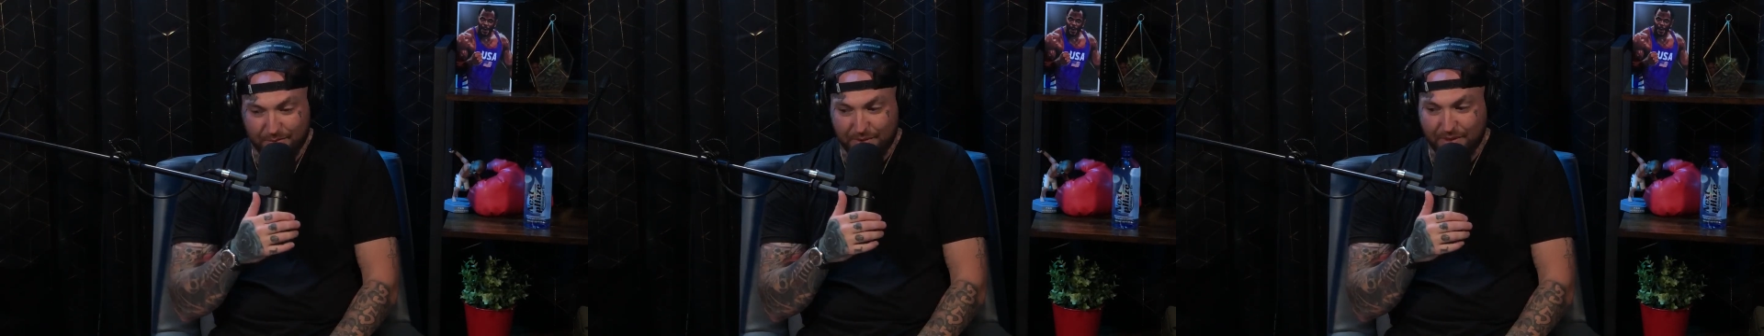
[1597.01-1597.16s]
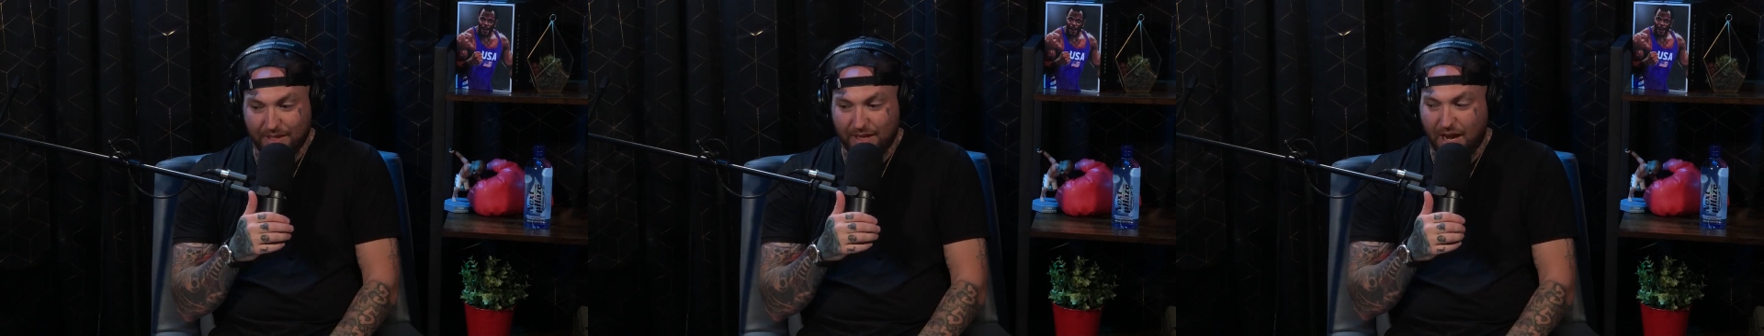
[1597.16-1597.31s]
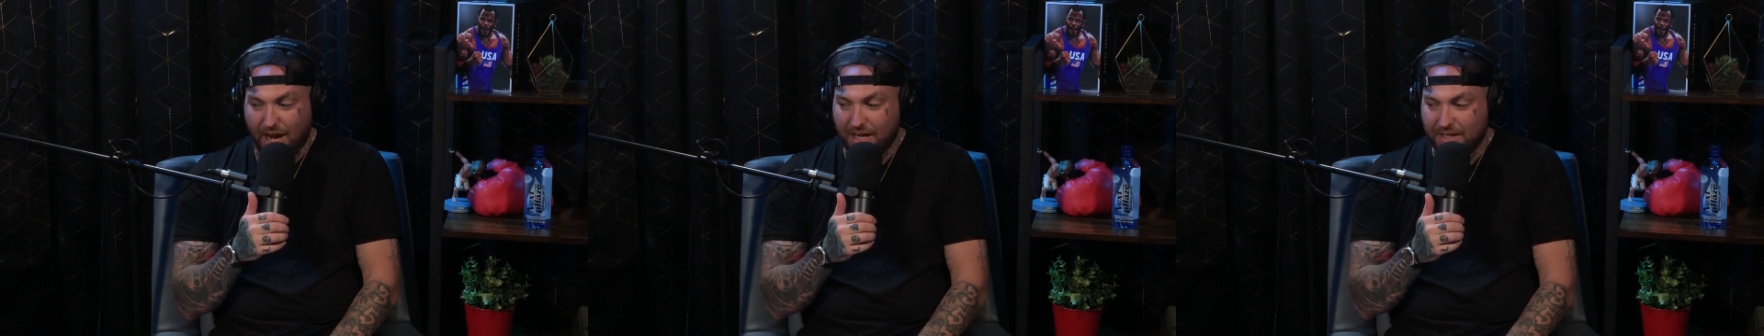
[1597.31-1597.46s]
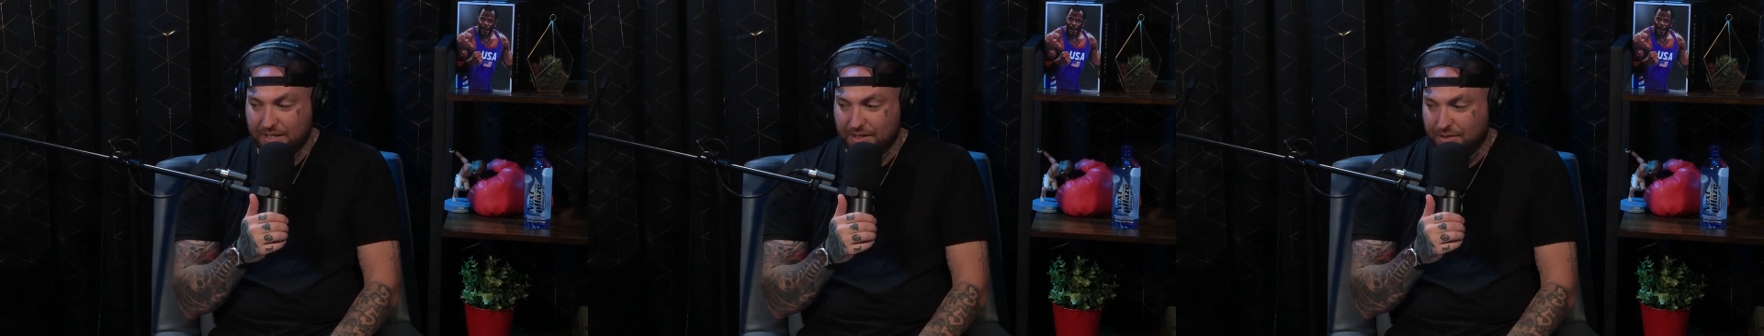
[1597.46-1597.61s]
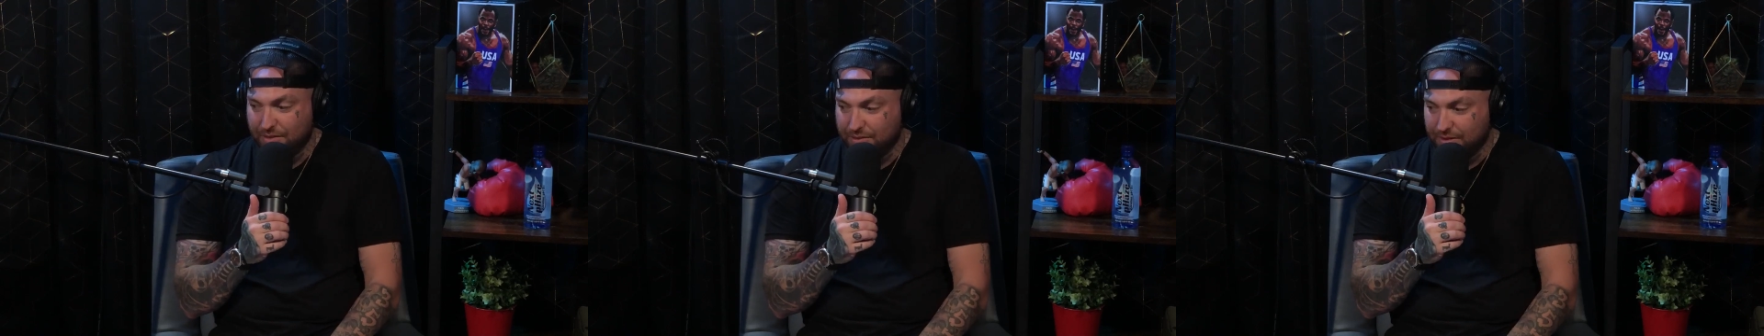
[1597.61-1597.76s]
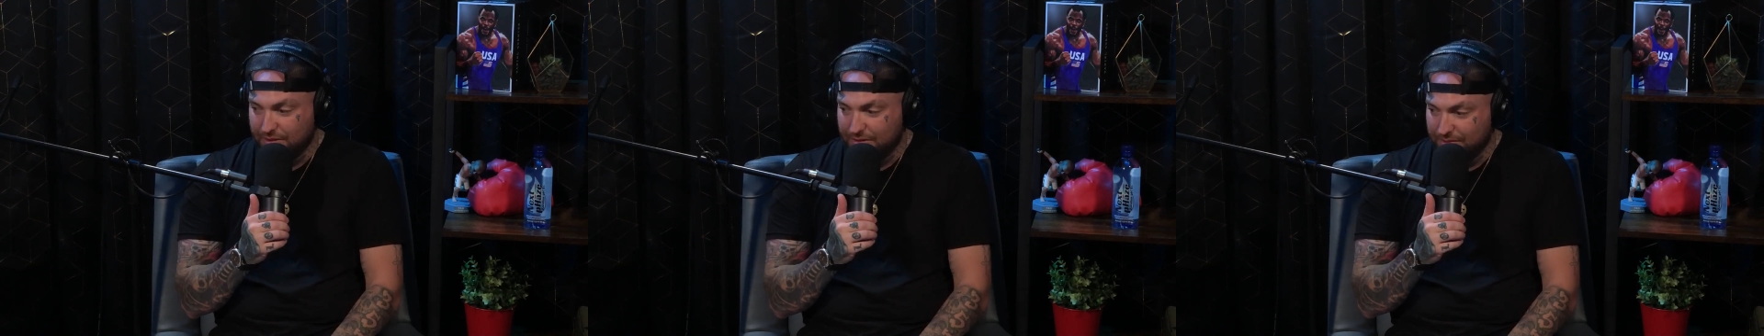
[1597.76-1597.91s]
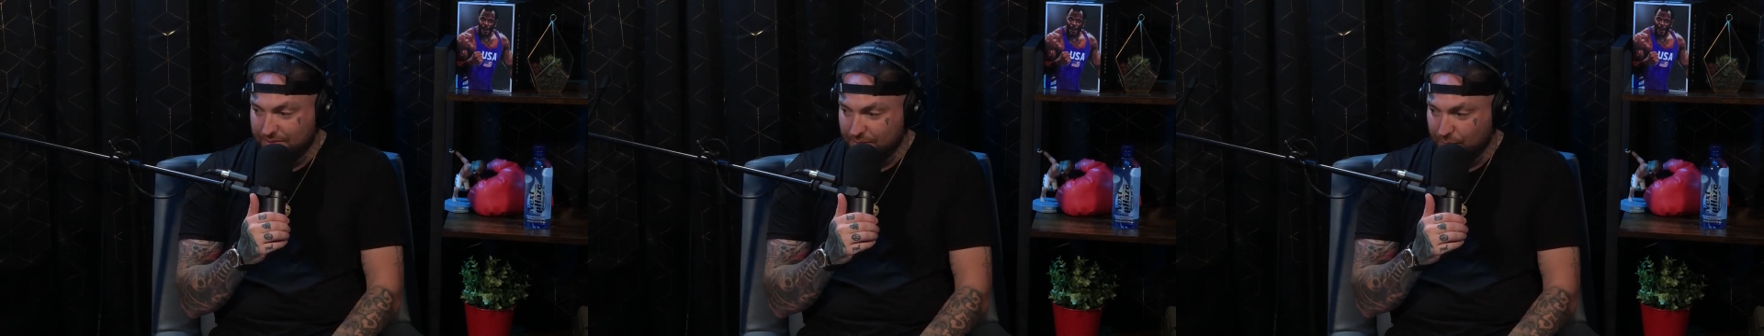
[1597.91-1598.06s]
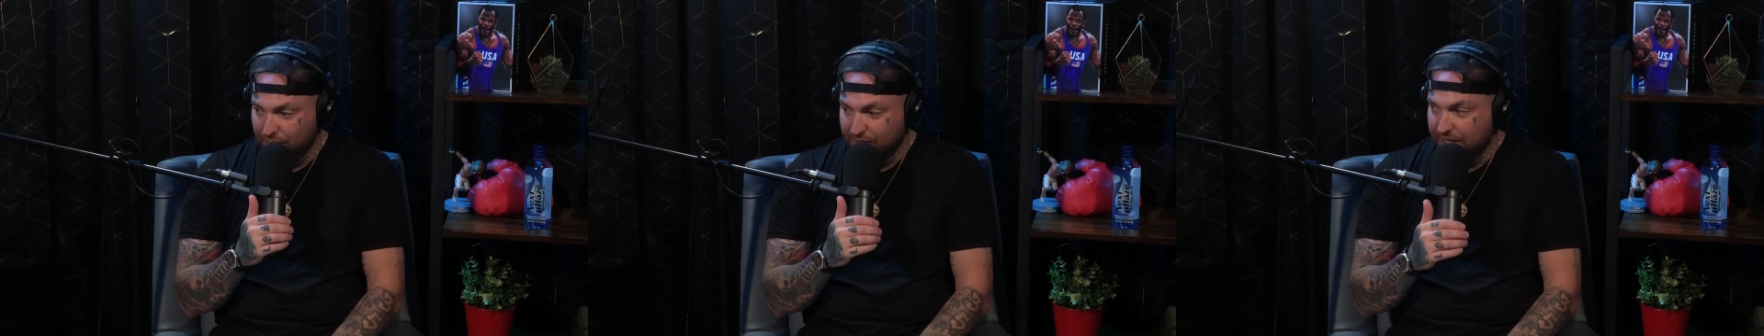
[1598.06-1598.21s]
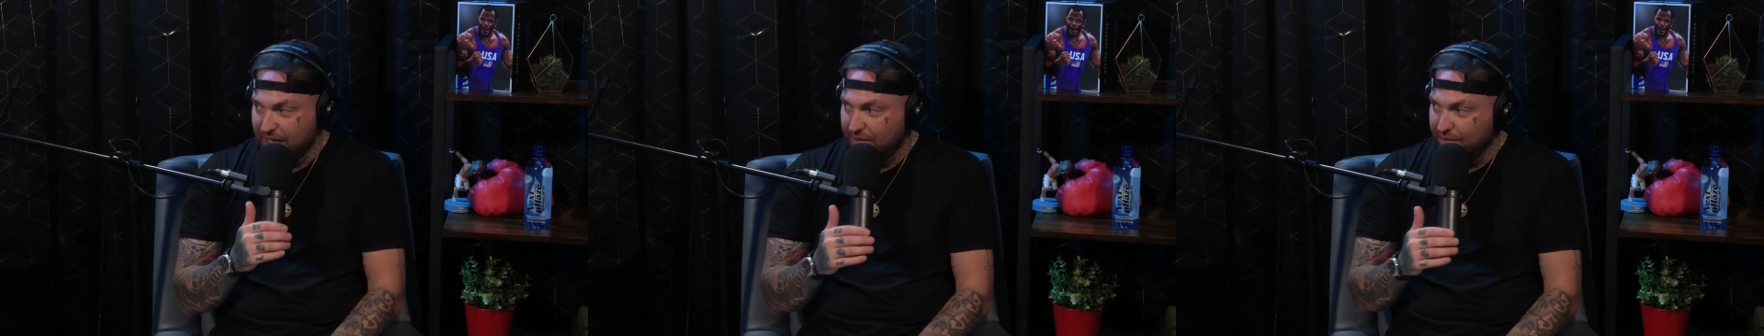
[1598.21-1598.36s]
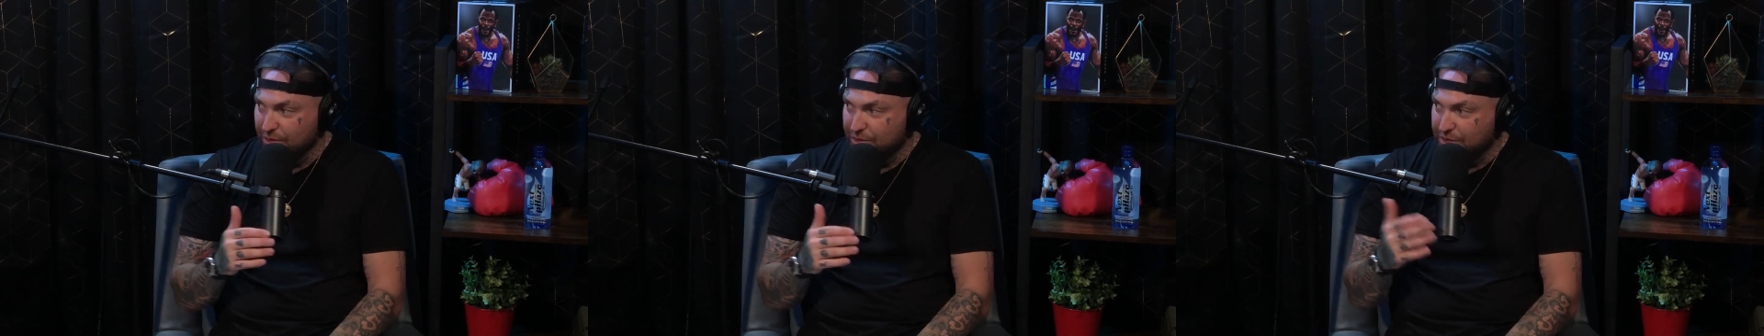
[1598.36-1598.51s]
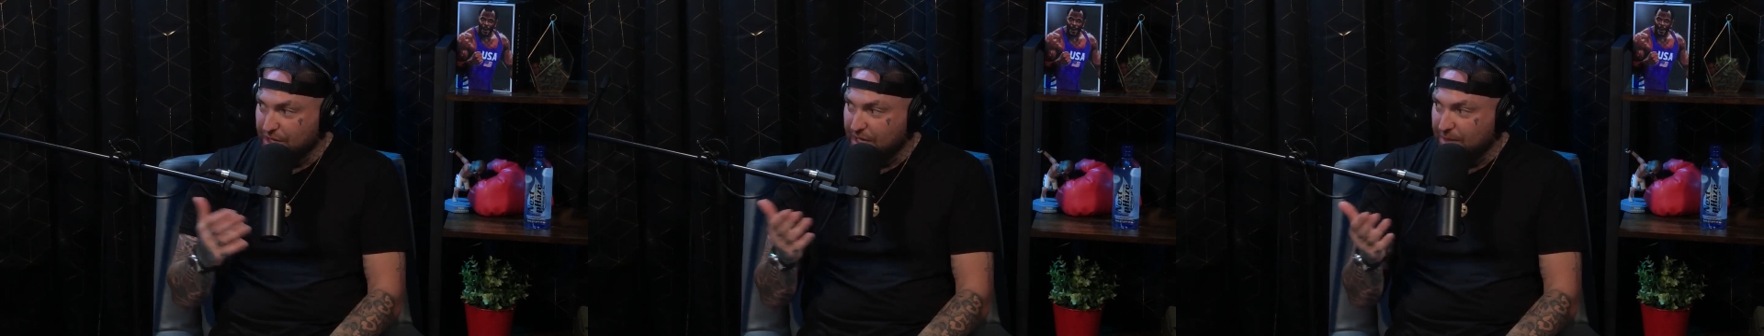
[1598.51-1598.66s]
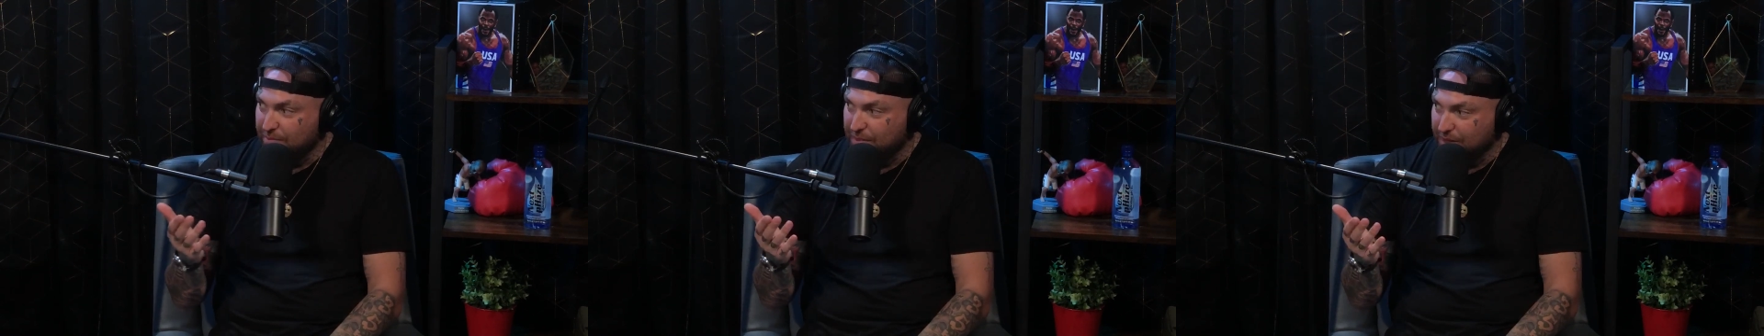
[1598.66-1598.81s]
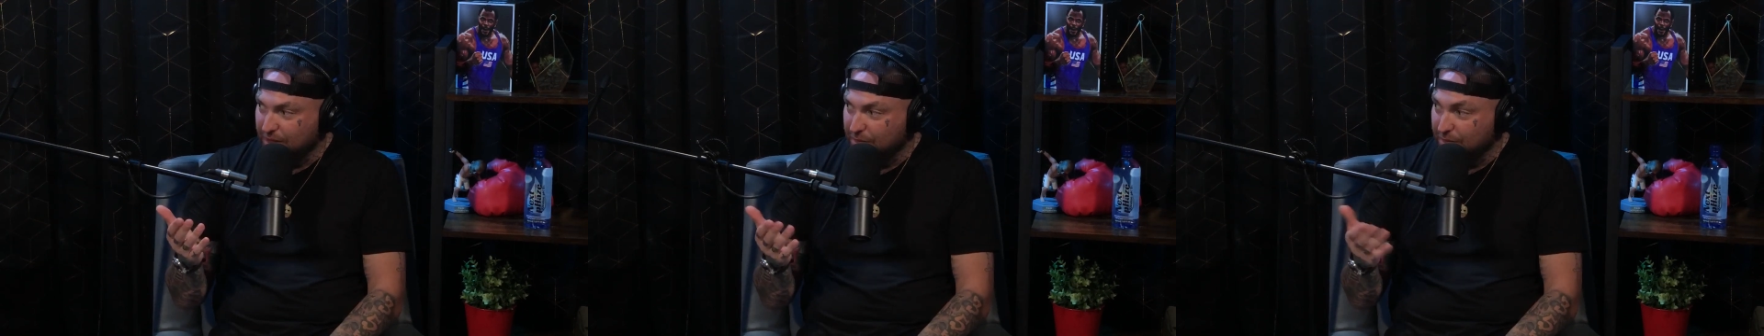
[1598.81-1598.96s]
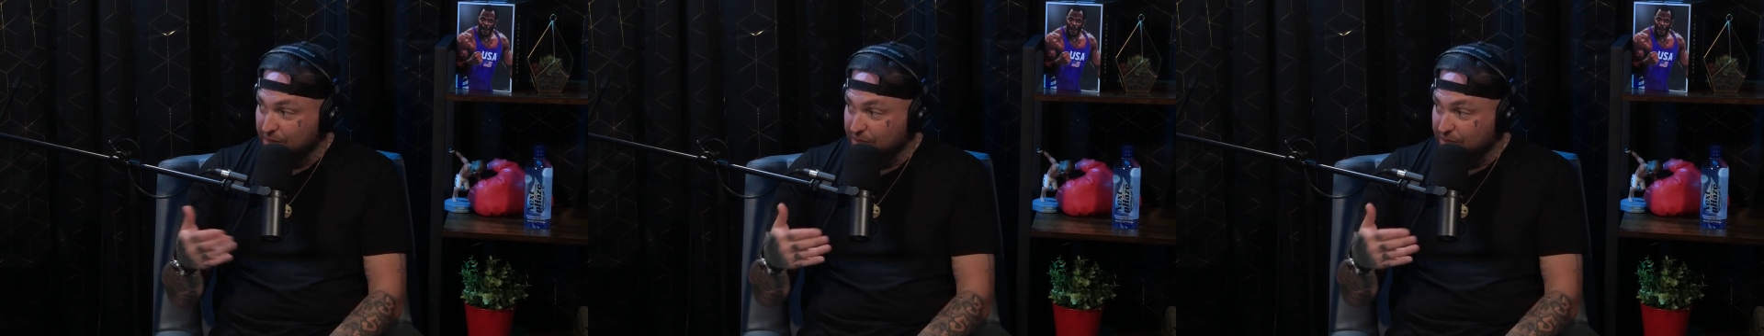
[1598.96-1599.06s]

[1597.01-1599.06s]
But in high school, we never drank beer.